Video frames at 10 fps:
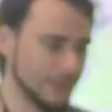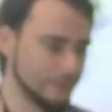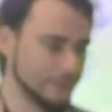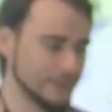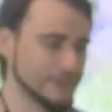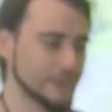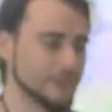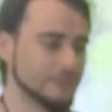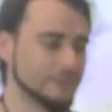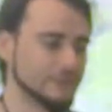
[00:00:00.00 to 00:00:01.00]
having this
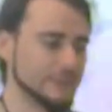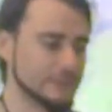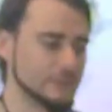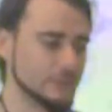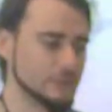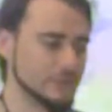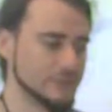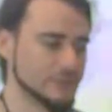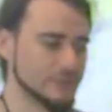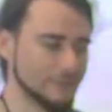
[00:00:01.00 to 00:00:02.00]
kind of test
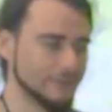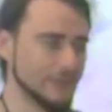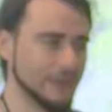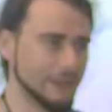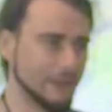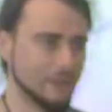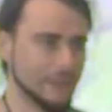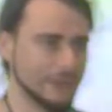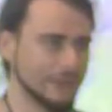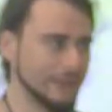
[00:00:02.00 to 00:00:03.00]
users is something I
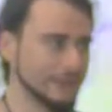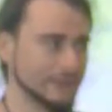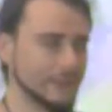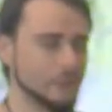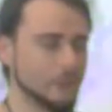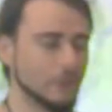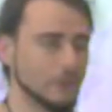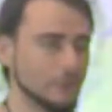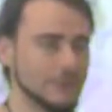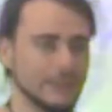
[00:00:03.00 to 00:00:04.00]
recommend anytime you
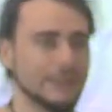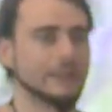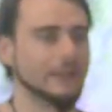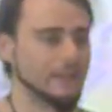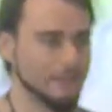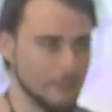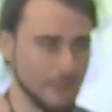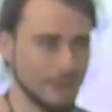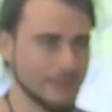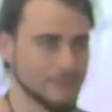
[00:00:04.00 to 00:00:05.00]
work with any kind of
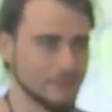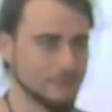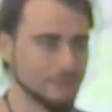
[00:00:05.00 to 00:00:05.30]
application